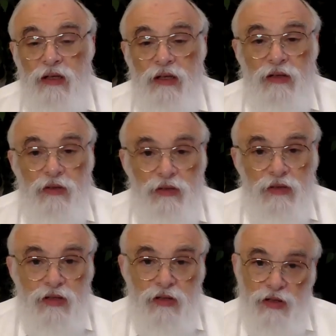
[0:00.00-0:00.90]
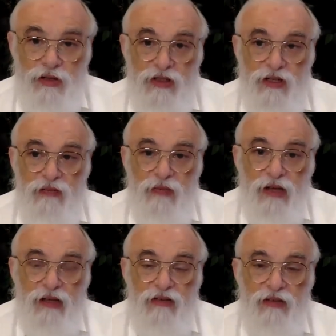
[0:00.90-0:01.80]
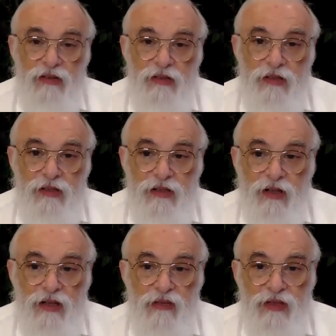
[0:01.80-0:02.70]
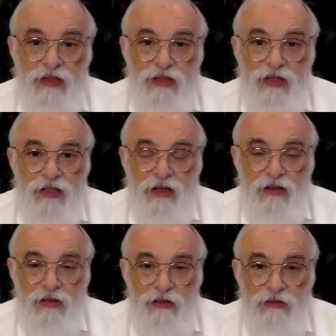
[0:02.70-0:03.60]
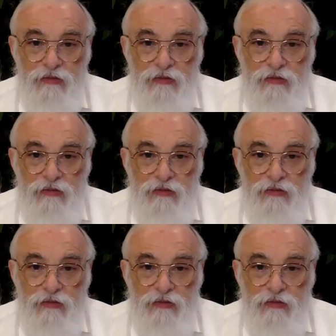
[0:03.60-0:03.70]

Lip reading: And also, Rotzen is makif because it's not limited to Seichel.